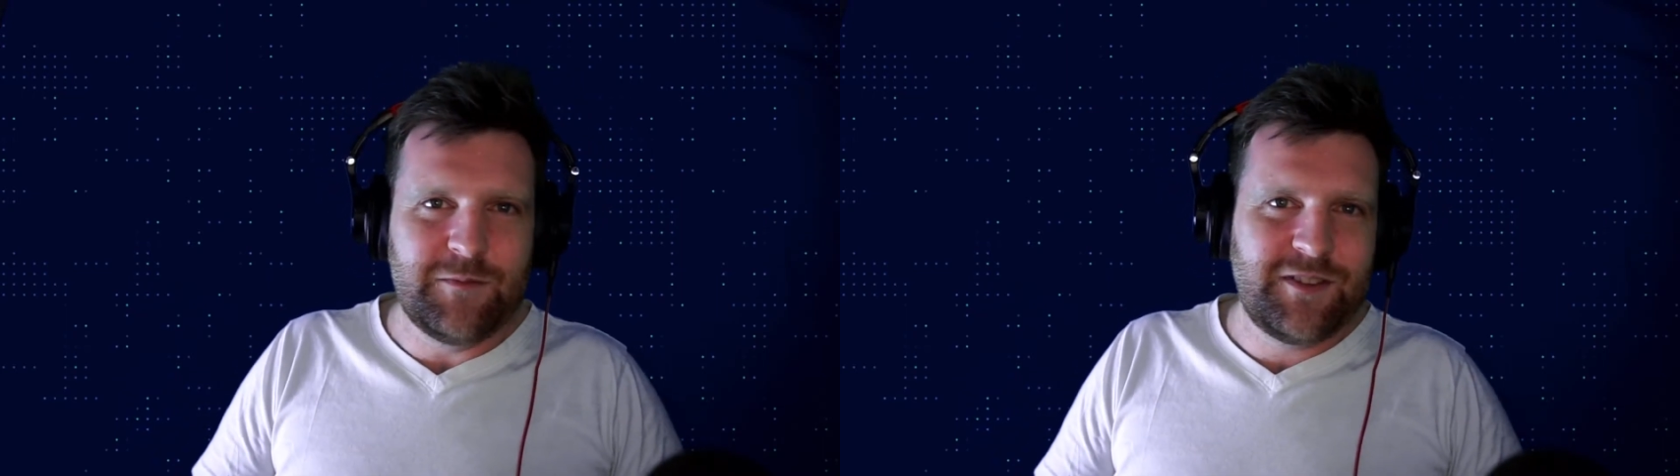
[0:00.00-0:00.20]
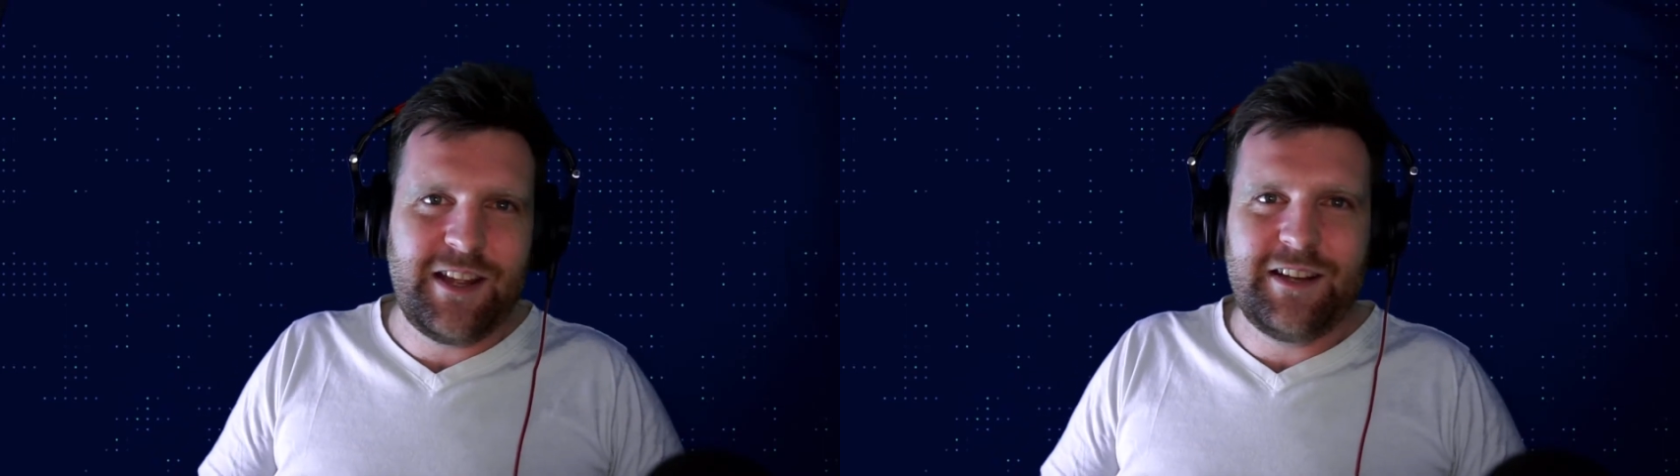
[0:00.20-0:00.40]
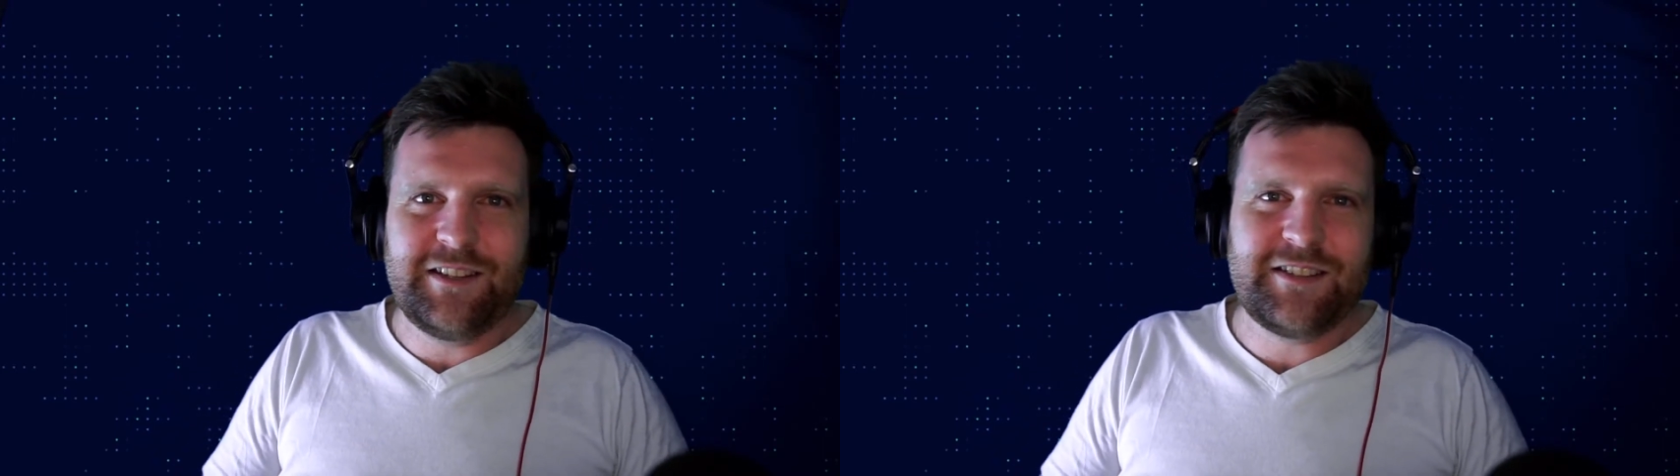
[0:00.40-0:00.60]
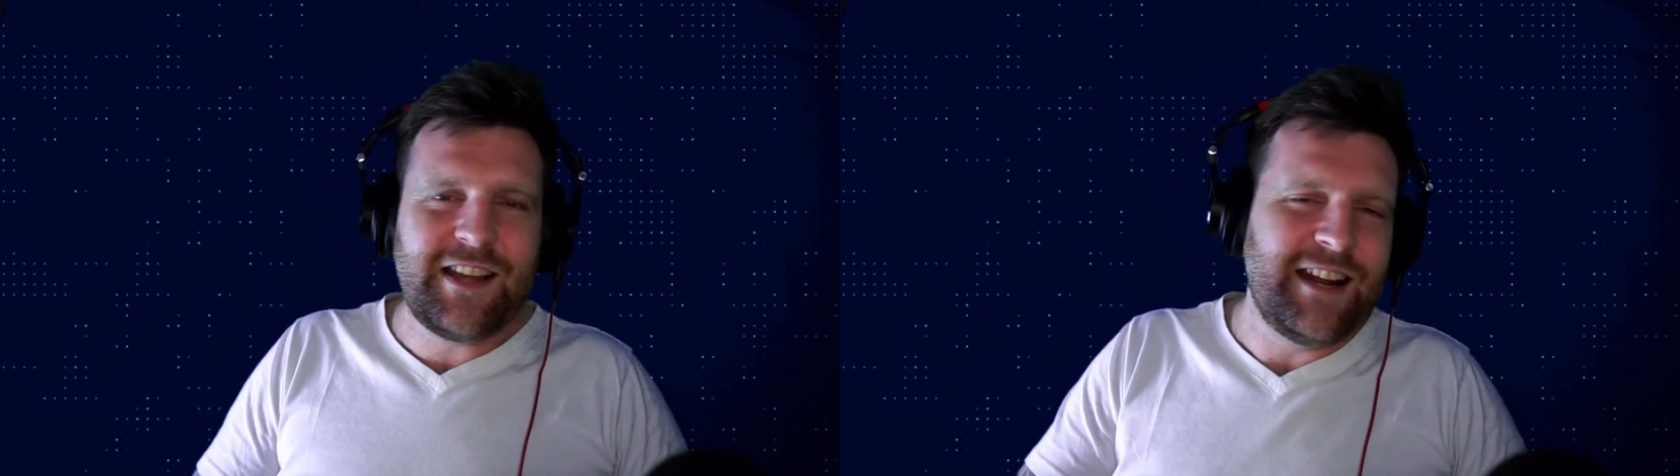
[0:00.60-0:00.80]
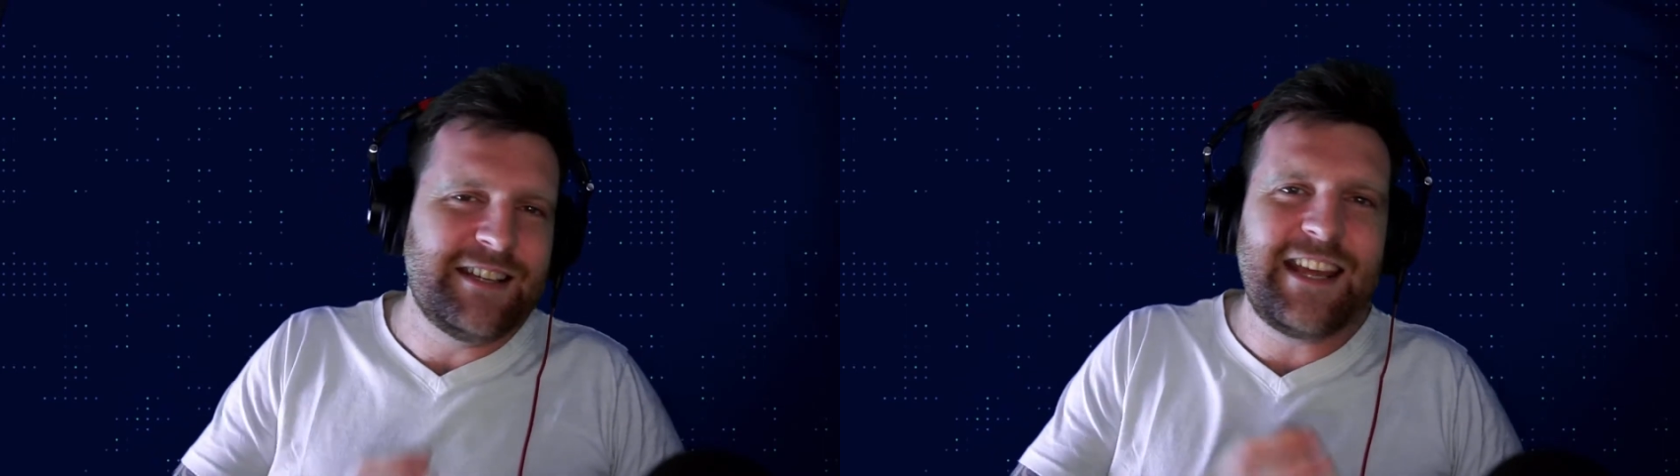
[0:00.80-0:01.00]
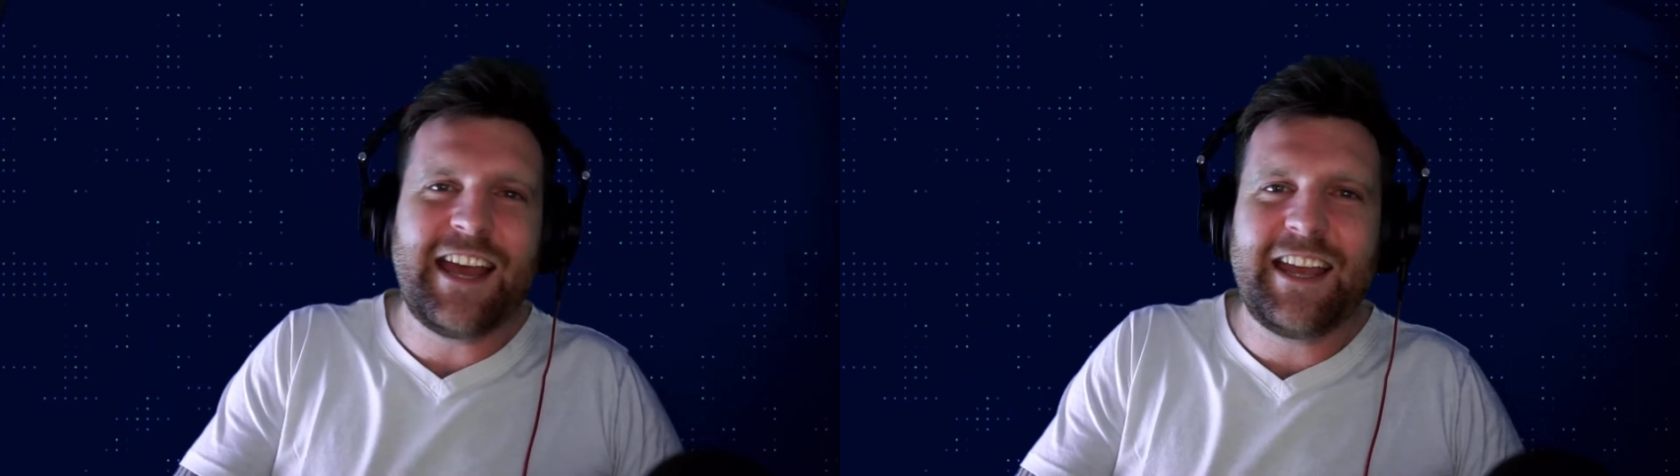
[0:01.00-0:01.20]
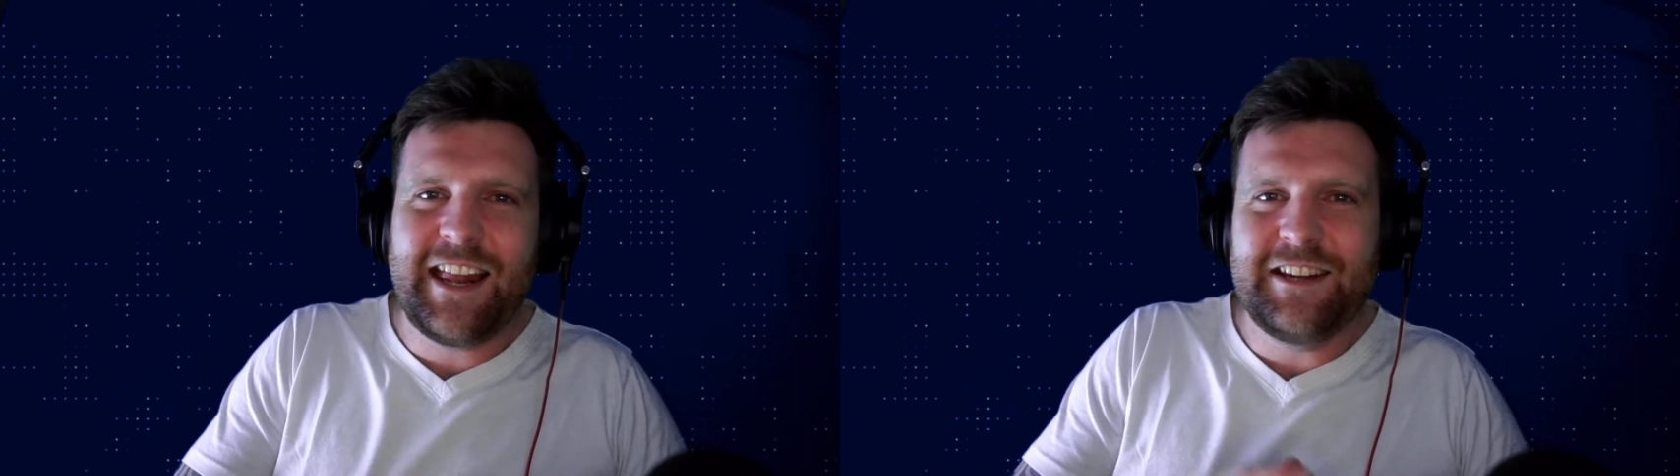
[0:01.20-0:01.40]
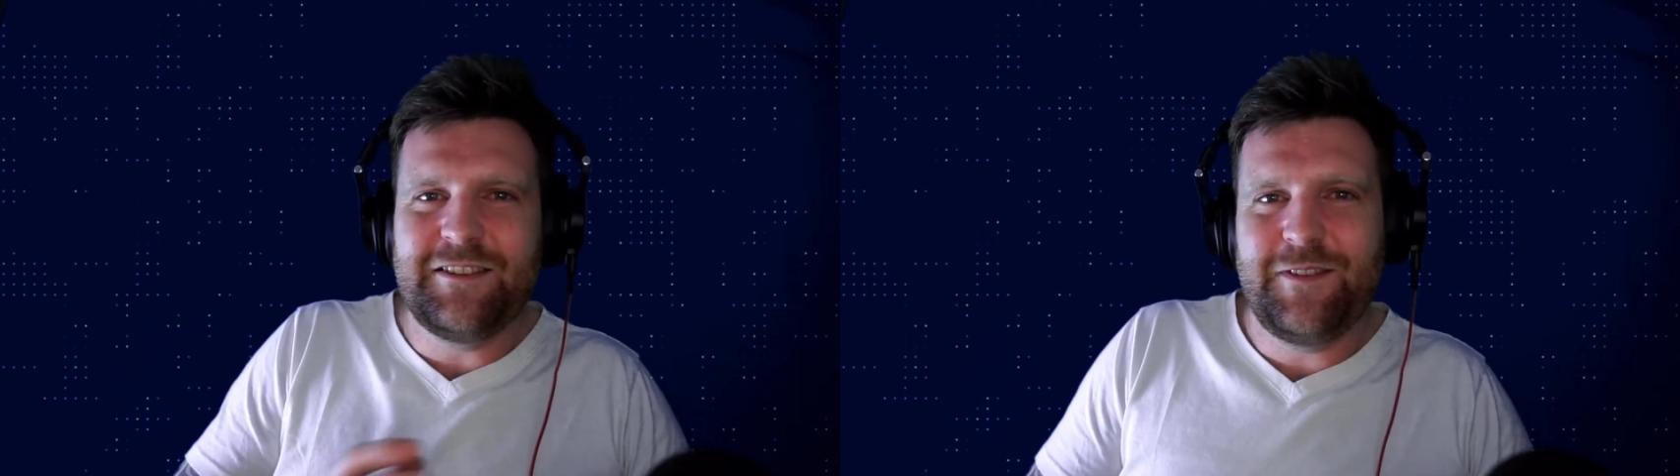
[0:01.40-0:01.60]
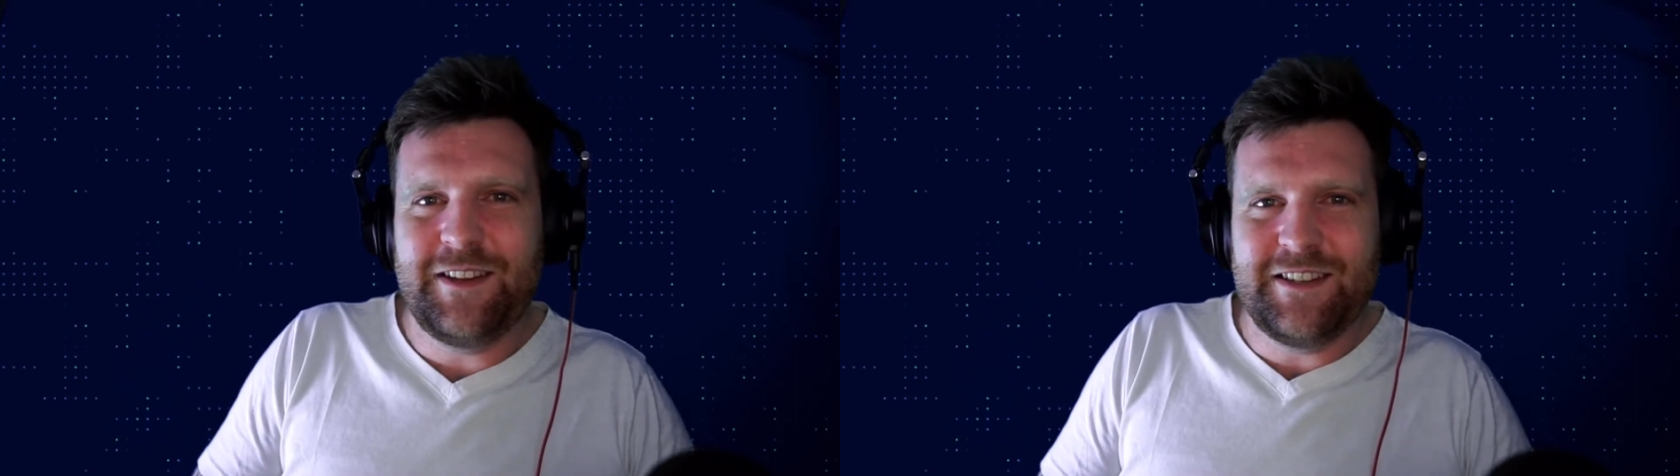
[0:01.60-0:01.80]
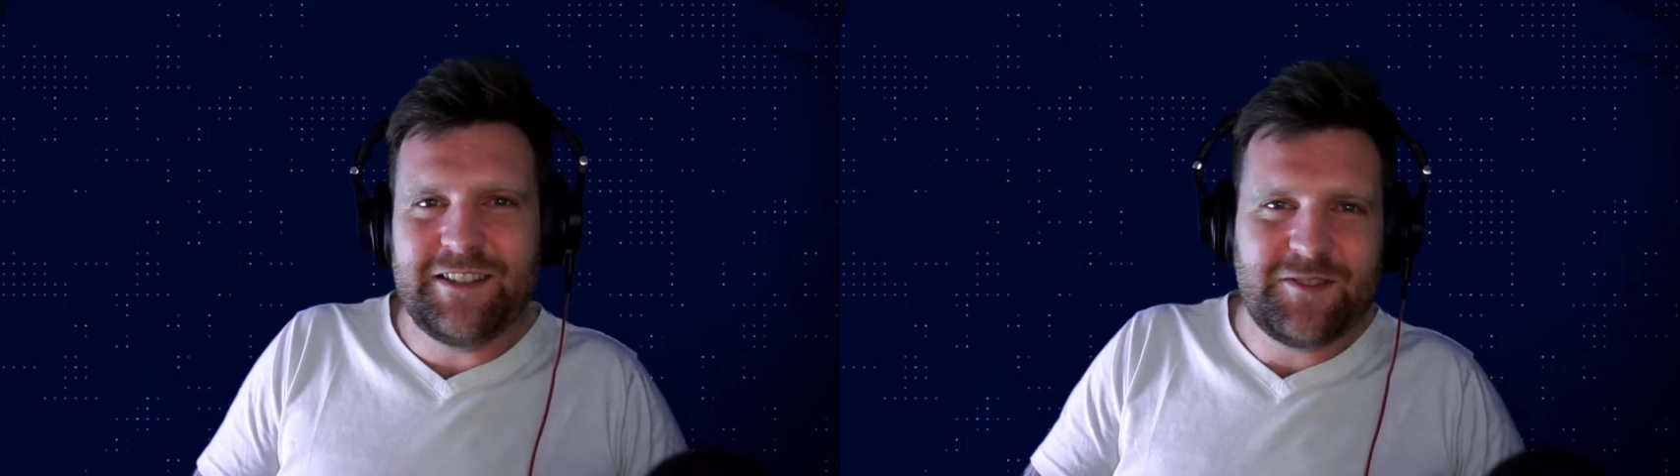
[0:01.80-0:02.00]
So that is an attacker and a
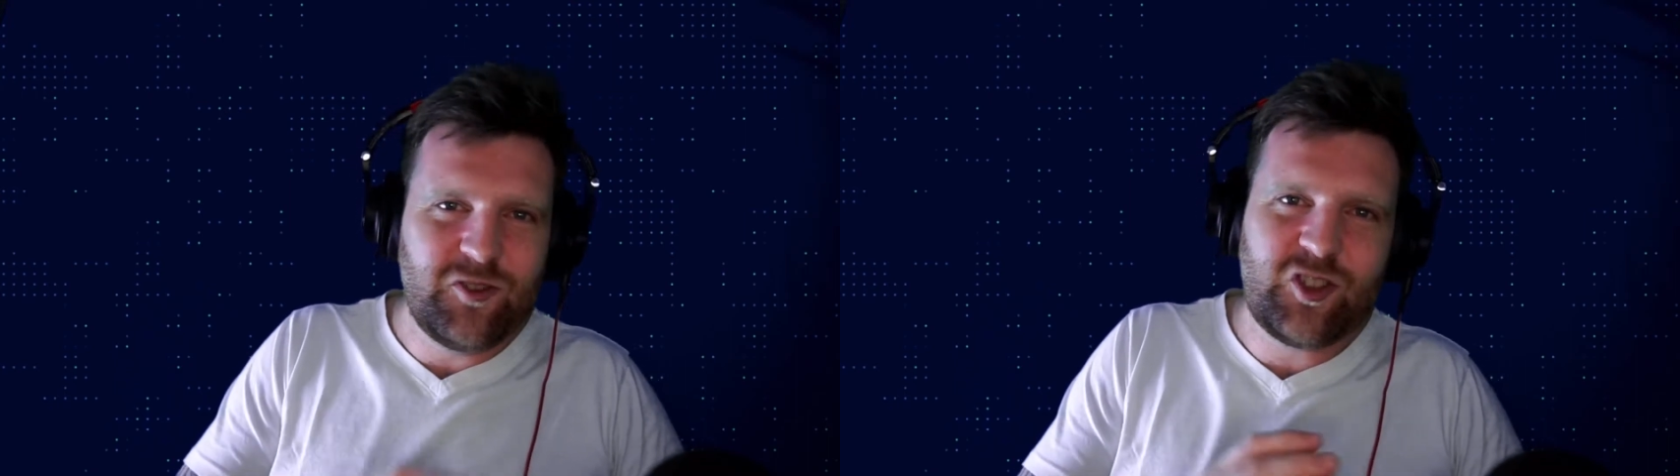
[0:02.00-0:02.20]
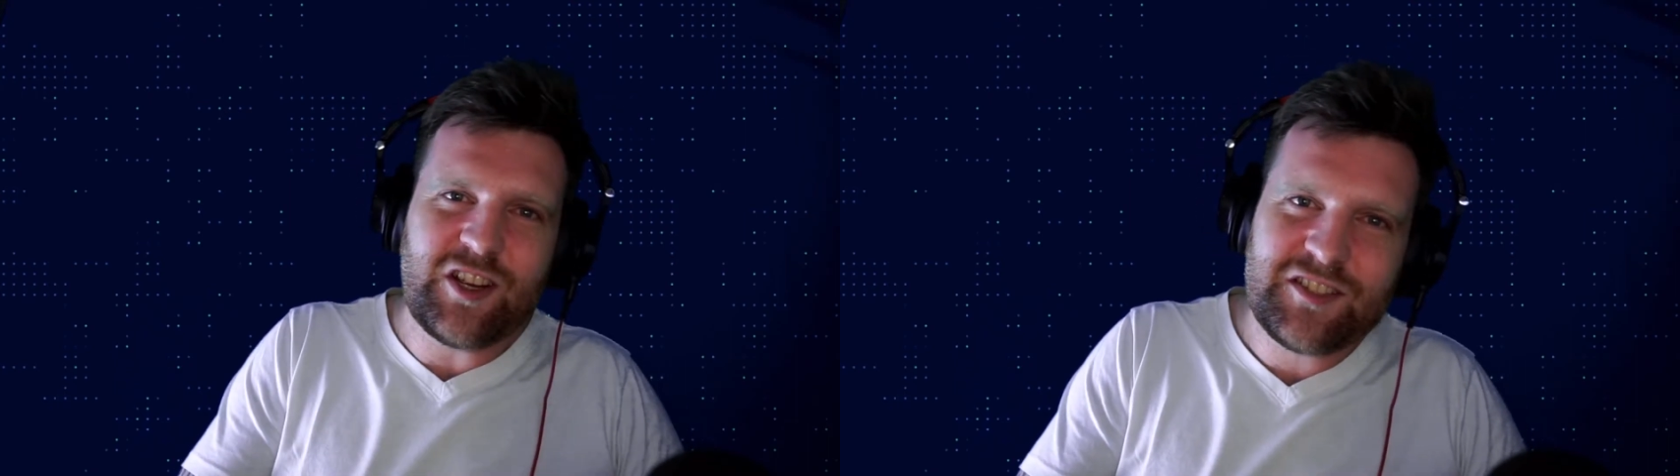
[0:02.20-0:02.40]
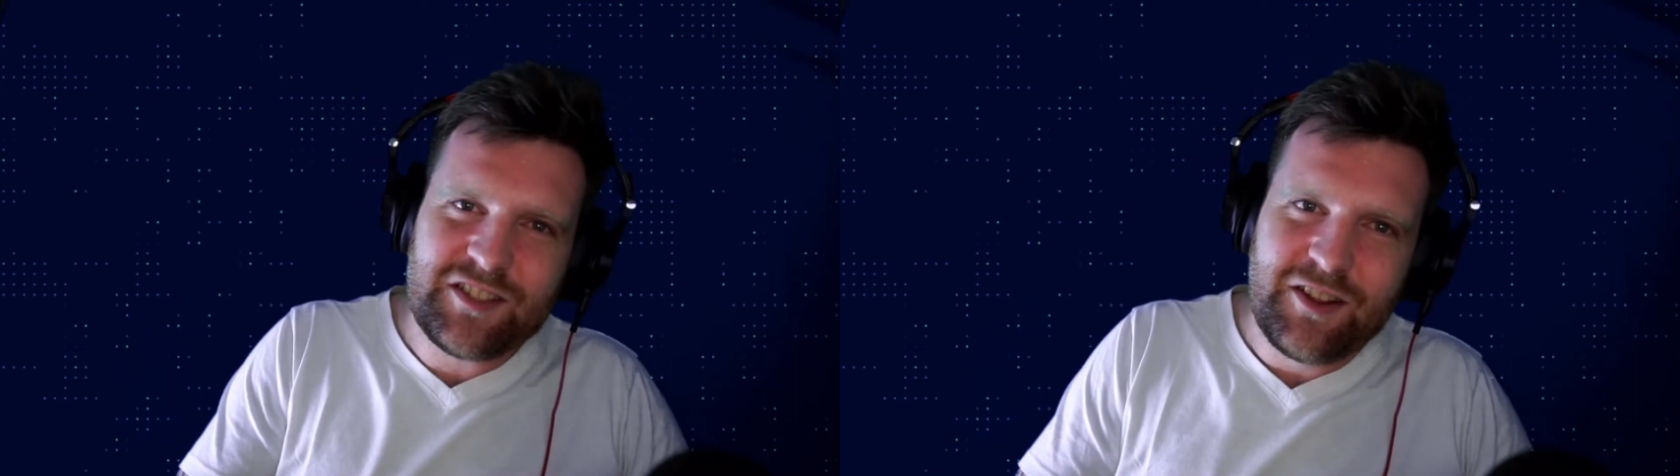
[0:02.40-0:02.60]
defender. So Jason